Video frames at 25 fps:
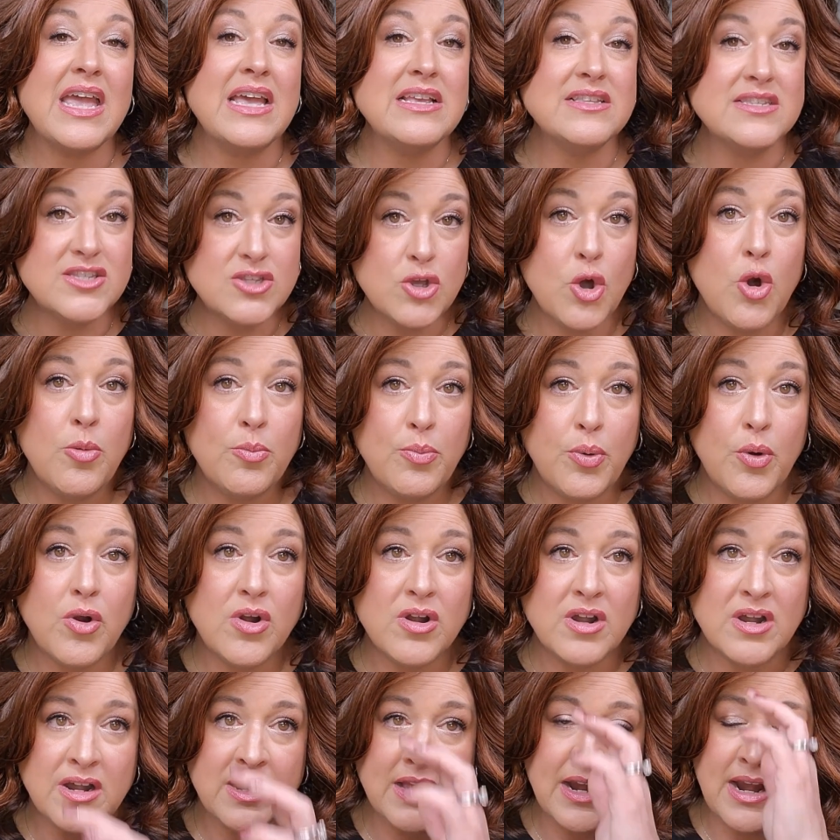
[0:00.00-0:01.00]
is so
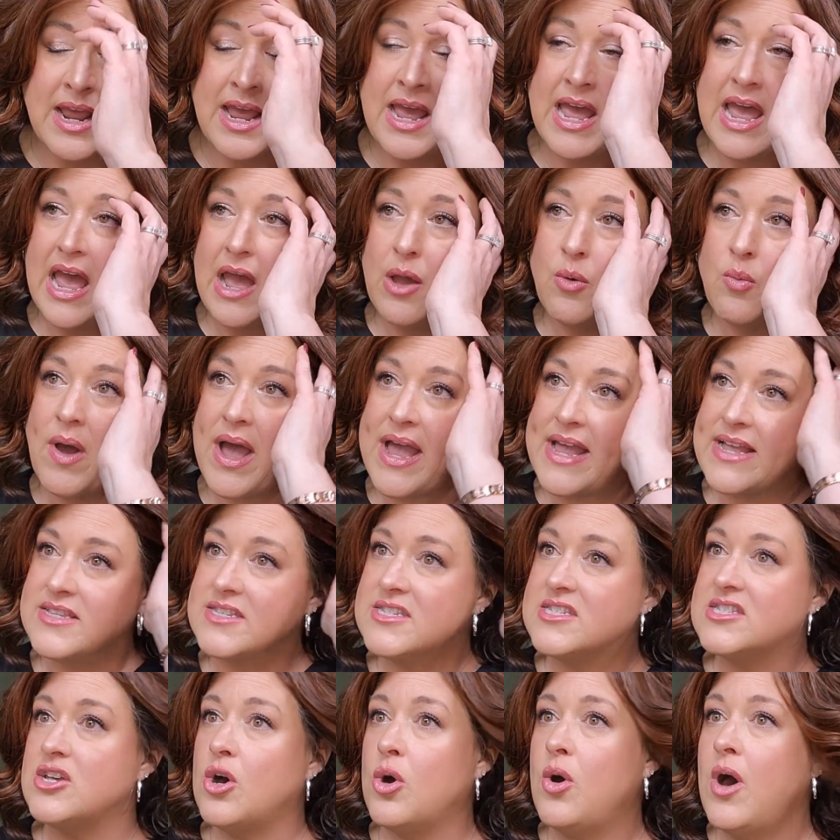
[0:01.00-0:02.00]
important and why
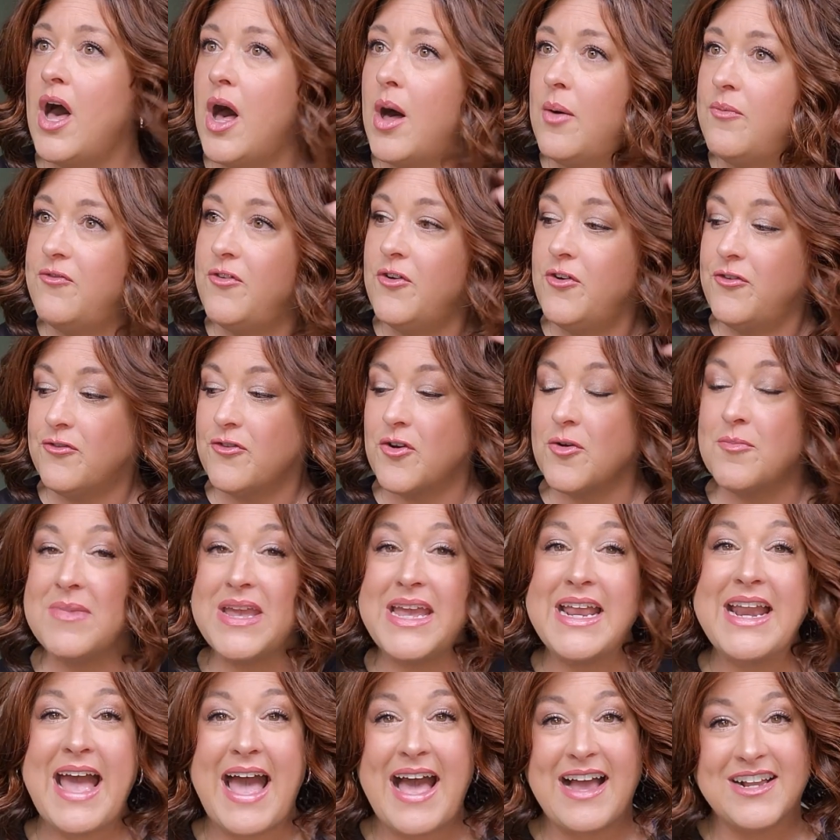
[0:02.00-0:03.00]
it's so helpful for
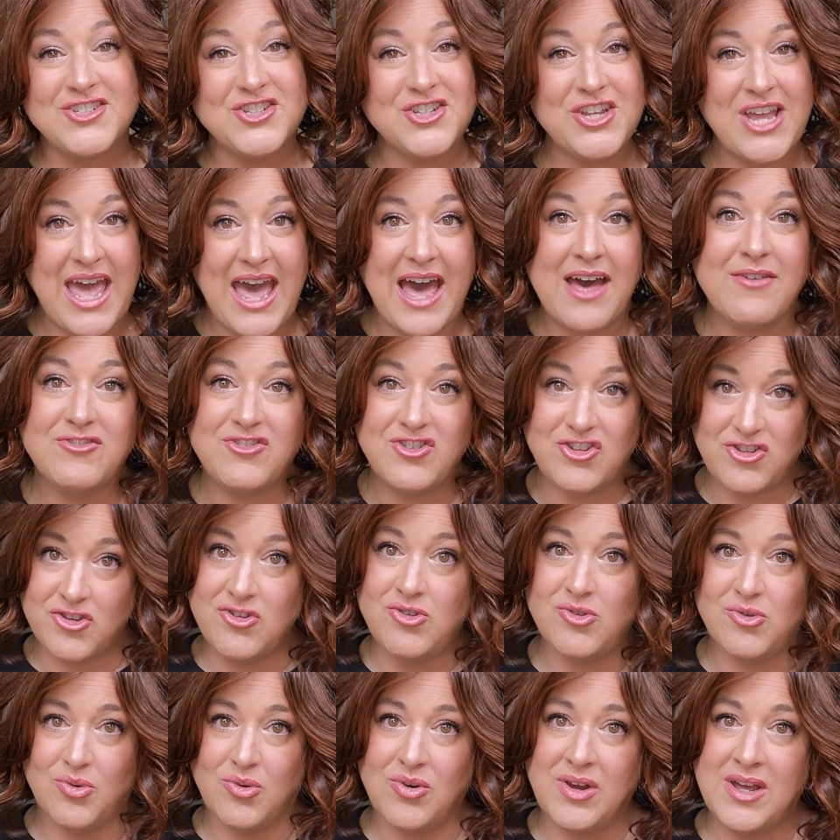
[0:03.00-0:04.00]
me to actually have
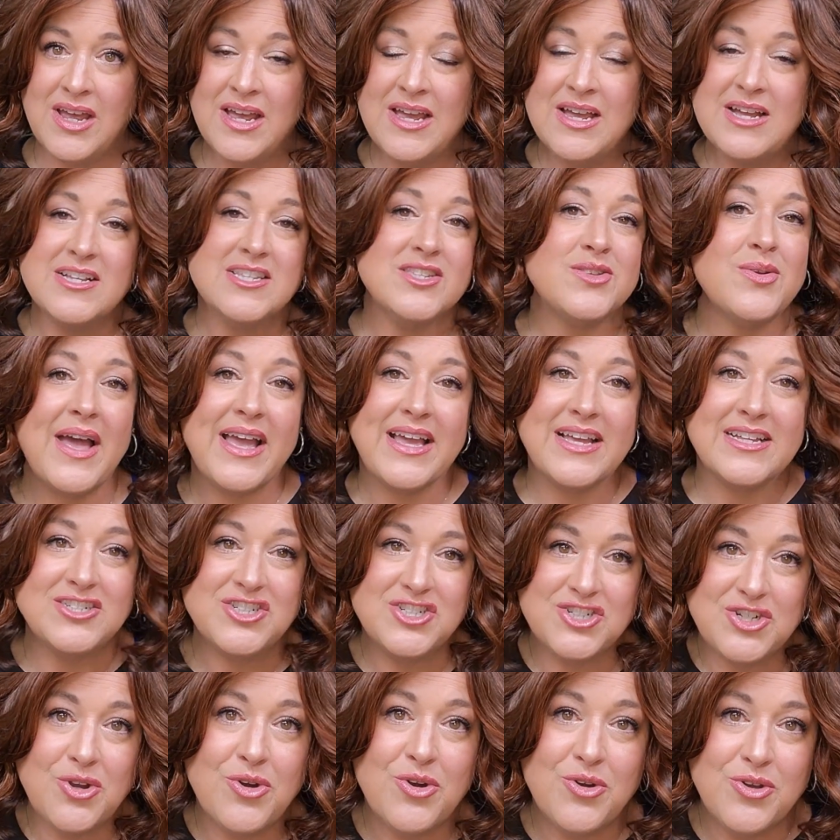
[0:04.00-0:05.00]
two so I
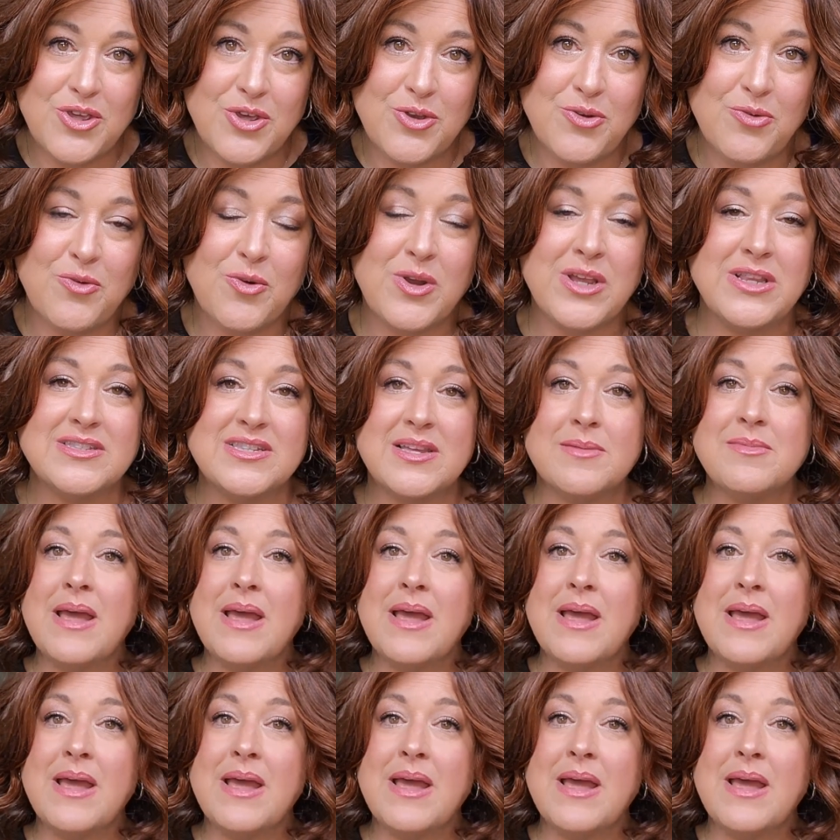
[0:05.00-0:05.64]
can show you.